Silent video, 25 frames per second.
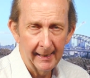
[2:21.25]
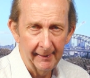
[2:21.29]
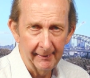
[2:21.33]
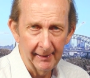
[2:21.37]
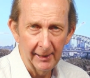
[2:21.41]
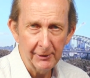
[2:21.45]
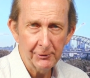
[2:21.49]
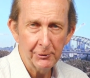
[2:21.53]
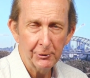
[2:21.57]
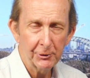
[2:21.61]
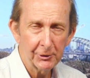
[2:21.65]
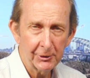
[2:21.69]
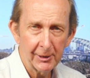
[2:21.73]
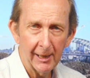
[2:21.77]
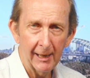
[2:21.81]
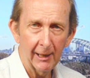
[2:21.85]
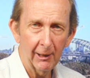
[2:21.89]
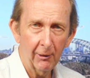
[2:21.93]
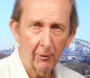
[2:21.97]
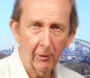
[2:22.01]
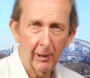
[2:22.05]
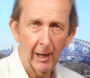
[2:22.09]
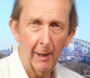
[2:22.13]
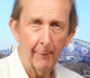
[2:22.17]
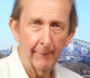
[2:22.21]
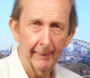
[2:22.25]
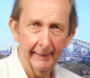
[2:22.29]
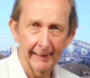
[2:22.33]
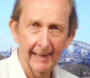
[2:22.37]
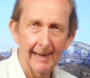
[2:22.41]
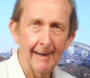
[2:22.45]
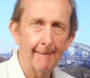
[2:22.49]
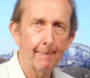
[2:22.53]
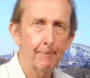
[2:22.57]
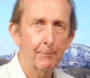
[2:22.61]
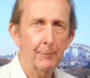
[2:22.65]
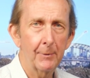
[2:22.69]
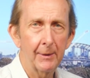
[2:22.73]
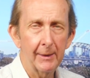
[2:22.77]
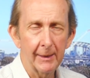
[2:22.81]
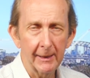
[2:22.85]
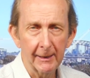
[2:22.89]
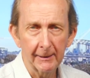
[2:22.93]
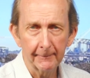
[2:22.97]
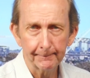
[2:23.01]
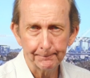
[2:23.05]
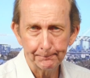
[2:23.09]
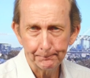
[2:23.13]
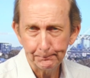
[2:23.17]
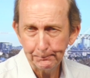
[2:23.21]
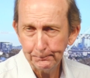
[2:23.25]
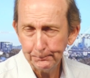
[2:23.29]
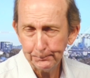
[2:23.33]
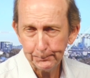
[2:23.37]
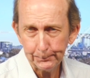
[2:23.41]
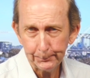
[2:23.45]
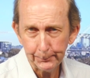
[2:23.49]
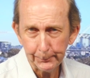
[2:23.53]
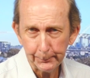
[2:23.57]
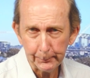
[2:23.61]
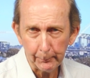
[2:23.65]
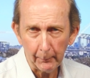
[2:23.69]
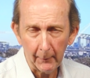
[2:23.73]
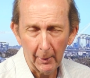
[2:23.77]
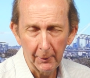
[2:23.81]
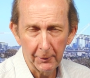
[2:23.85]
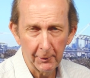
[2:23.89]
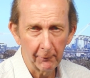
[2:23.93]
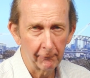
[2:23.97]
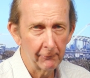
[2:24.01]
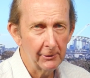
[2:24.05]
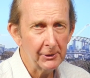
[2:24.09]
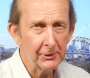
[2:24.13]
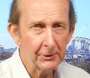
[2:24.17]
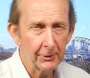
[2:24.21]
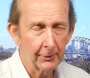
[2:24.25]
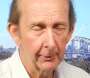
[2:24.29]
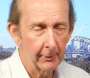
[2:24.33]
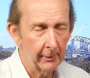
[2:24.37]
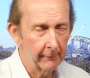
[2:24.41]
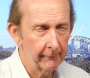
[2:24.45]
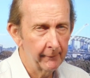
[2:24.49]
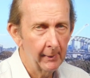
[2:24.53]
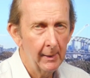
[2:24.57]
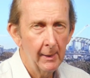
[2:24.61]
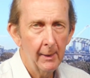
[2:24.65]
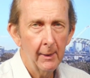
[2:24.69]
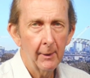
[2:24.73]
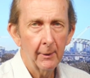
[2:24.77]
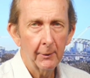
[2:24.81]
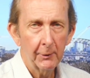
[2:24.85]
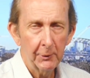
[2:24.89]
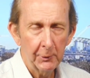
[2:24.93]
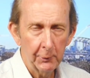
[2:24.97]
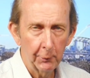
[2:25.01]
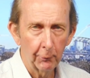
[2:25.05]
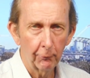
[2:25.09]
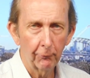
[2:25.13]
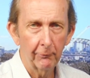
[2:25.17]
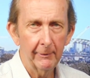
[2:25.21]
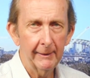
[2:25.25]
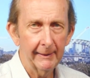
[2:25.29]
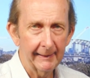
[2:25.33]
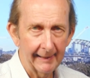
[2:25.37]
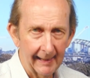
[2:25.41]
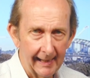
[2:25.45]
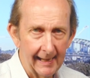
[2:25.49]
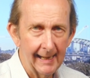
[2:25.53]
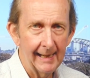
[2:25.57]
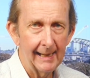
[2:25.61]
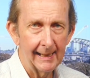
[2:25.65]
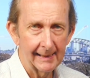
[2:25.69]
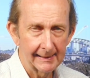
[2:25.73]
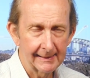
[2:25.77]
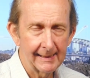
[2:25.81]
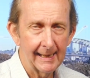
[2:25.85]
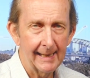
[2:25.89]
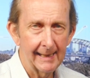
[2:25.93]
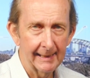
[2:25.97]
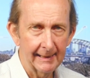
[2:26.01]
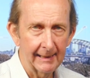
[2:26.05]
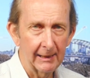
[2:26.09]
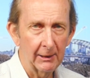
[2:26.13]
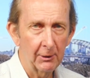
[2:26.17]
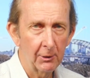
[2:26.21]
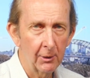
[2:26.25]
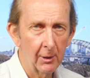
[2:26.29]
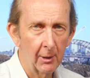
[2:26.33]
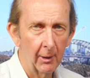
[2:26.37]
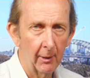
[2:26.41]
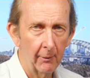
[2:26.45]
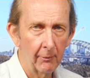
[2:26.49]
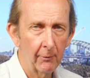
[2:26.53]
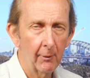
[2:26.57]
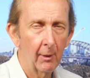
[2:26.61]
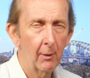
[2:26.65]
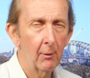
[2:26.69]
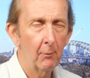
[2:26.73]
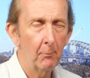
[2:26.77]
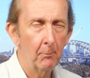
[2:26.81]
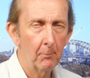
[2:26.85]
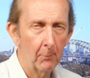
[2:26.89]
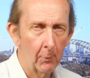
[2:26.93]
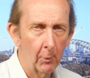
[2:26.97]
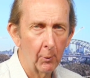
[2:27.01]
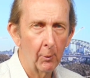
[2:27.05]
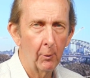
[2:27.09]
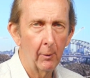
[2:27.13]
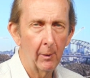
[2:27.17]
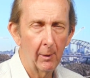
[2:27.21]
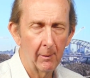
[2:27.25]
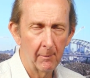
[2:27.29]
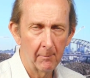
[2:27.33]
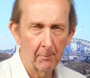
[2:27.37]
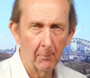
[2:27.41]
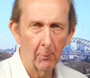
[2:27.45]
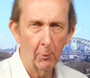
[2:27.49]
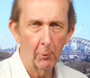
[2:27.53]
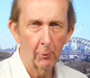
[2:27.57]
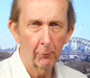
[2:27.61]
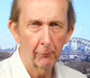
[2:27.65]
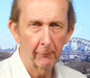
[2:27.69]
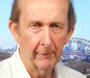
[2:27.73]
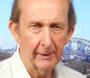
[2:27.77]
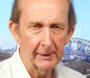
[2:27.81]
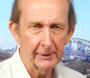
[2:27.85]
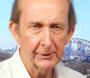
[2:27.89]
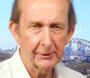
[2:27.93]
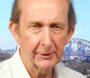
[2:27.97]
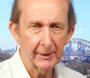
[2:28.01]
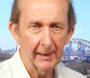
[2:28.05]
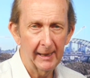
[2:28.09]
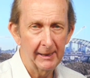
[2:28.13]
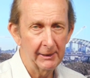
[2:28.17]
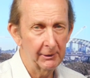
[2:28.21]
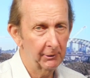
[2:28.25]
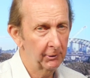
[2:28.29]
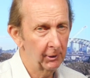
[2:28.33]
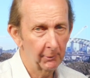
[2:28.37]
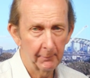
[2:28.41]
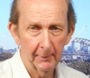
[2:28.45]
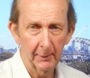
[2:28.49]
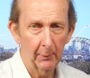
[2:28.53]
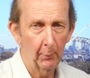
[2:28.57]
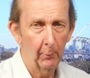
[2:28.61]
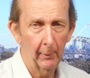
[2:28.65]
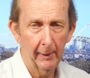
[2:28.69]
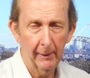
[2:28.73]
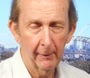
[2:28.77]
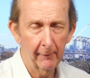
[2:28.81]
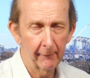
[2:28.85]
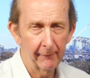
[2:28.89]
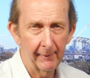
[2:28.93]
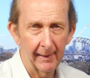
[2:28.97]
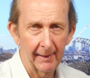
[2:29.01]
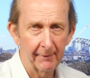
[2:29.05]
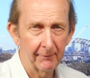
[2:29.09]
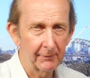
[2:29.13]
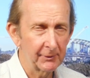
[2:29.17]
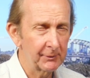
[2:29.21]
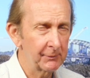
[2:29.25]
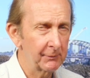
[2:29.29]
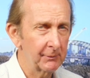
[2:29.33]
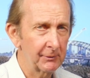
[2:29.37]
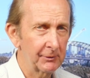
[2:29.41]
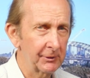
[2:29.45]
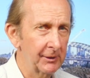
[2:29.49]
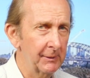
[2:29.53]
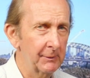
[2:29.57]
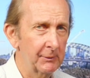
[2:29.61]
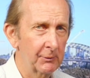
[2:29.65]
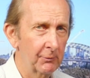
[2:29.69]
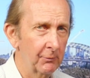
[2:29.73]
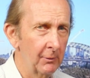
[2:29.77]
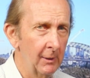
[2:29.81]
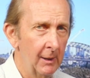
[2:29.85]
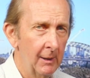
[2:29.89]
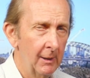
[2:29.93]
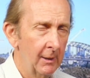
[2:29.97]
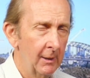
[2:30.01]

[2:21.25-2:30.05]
And as you start going up the risk curve, you really are taking on more and more risk, and you've got to be aware of that. And this seems